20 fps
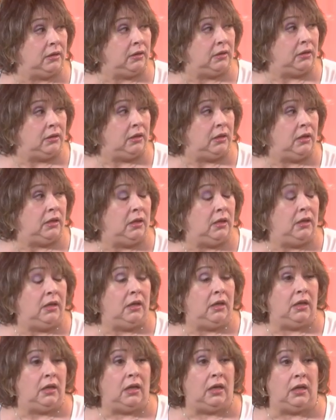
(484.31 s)

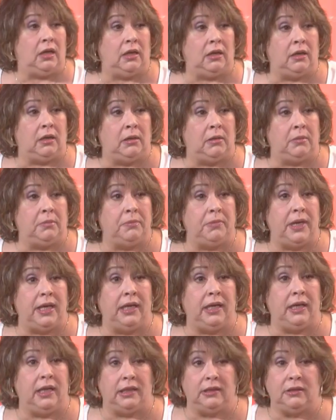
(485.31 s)
Mm-hmm. Um,
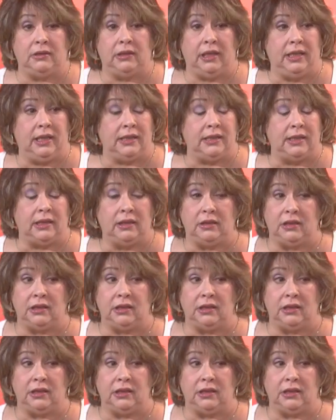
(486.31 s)
and, and like I said,